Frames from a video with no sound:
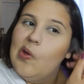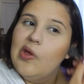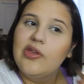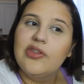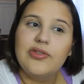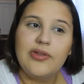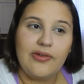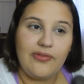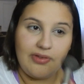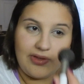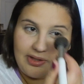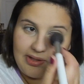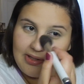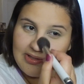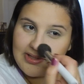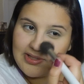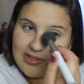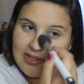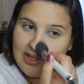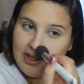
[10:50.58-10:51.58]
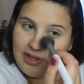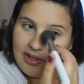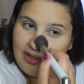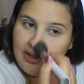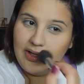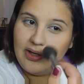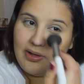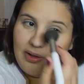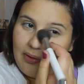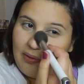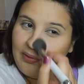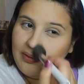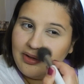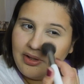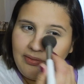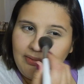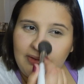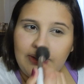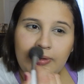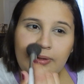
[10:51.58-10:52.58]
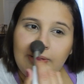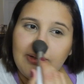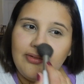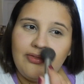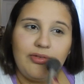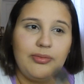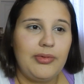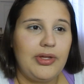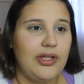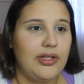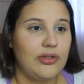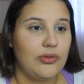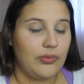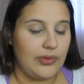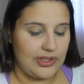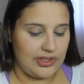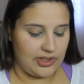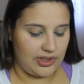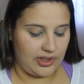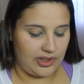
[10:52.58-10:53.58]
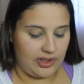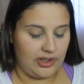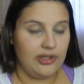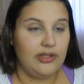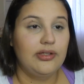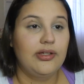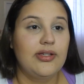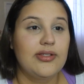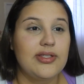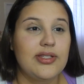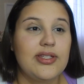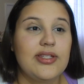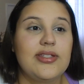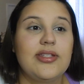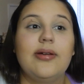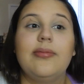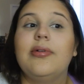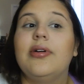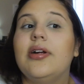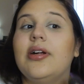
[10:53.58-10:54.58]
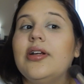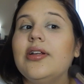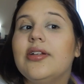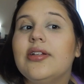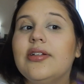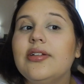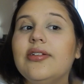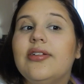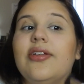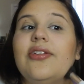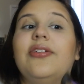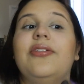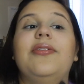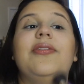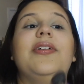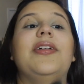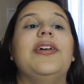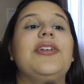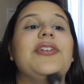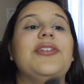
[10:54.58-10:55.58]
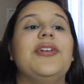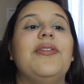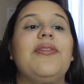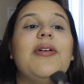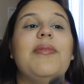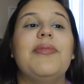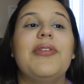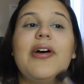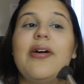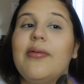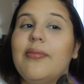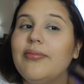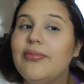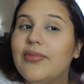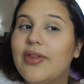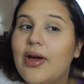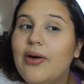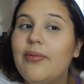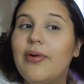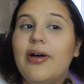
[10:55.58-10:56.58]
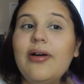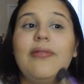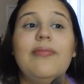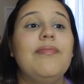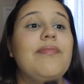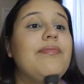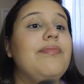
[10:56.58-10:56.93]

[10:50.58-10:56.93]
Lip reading: so I feel like it's only really good for me in the winter because in the summer it doesn't really show up that well.